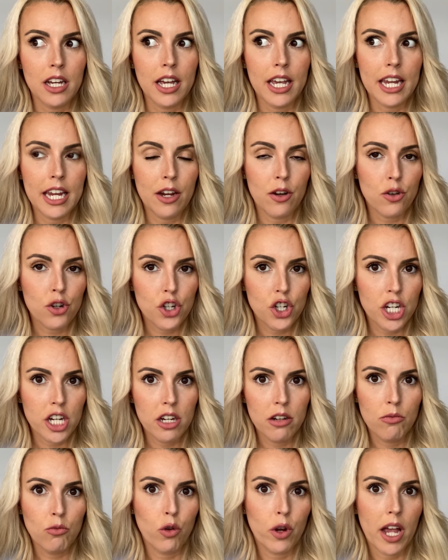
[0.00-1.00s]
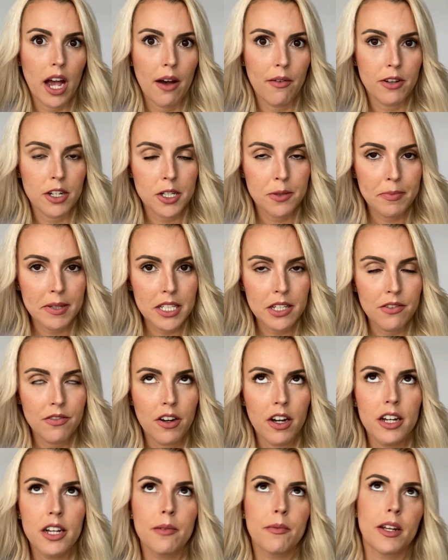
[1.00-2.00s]
He or she, we haven't
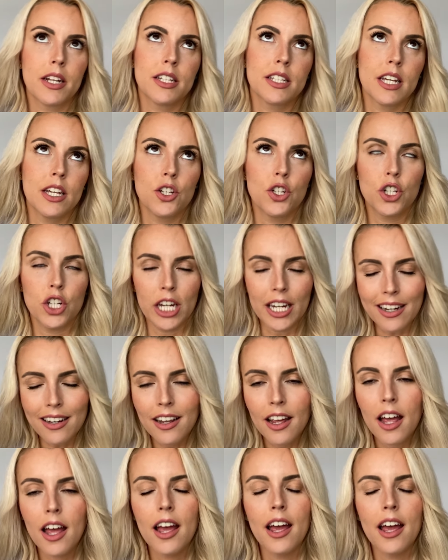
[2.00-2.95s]
specified, I'm going to say she.